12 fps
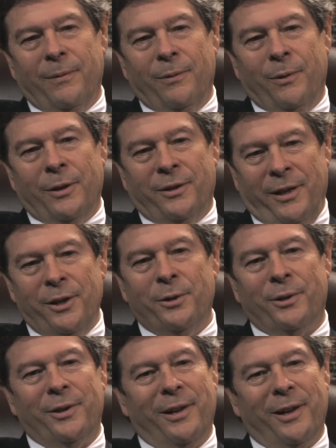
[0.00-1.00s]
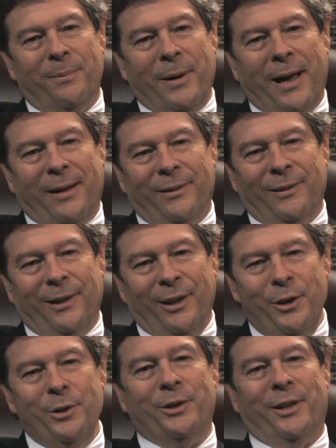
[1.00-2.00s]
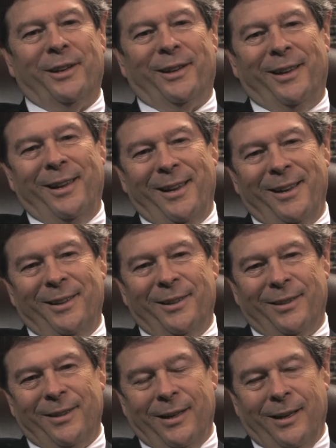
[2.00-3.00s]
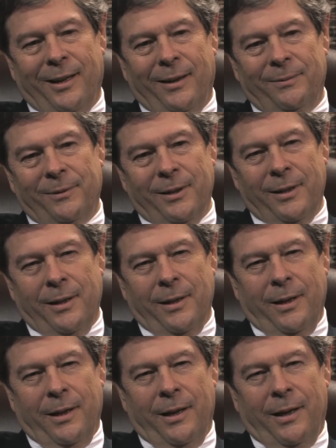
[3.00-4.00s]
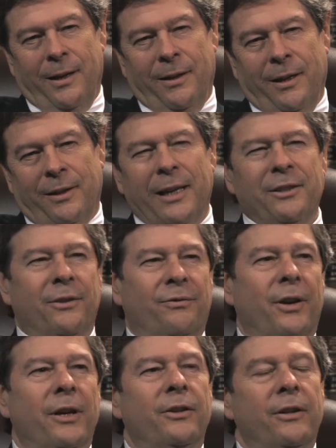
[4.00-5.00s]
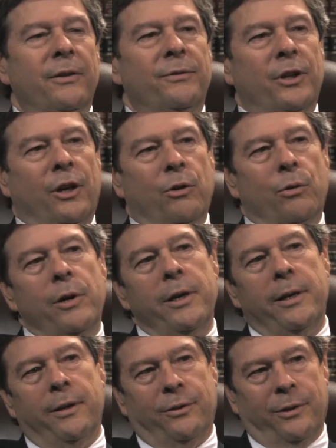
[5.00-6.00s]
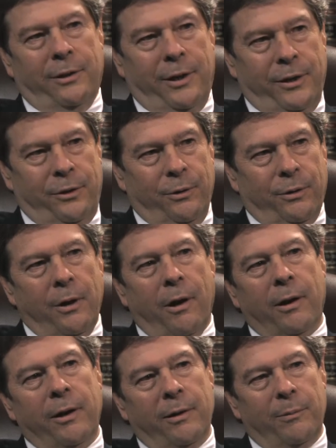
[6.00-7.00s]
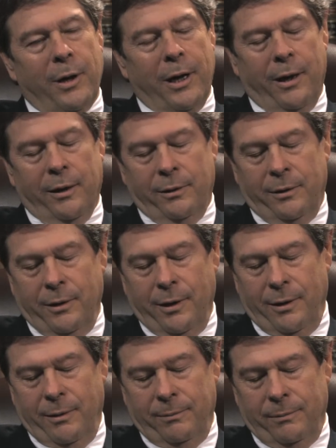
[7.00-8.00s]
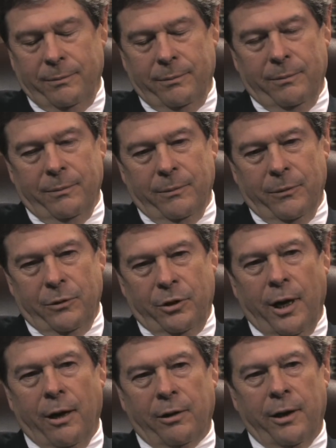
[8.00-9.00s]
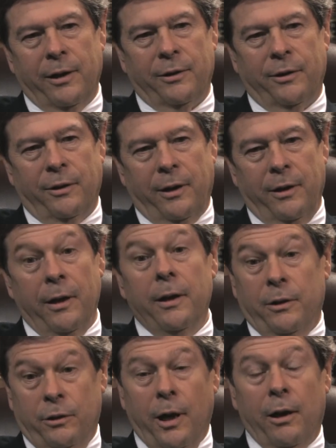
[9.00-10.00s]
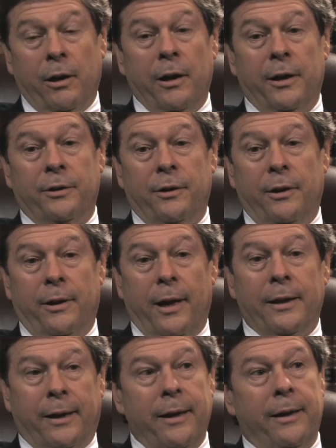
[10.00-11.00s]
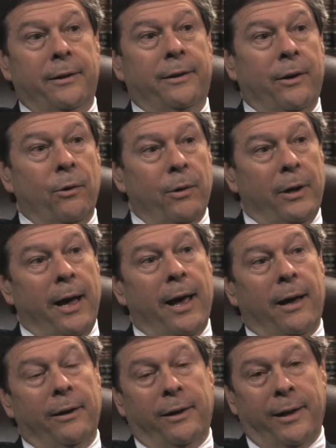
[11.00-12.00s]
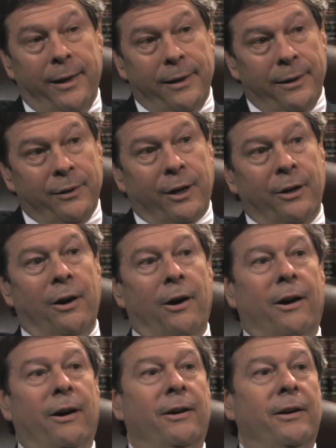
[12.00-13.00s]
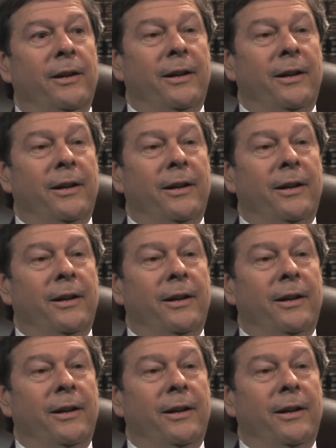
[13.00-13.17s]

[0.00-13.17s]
What's interesting about losing a case? Uh, uh, that's a function of degrees, unless you're talking about uh, child custody. Child custody, that kid's going out, getting in the car,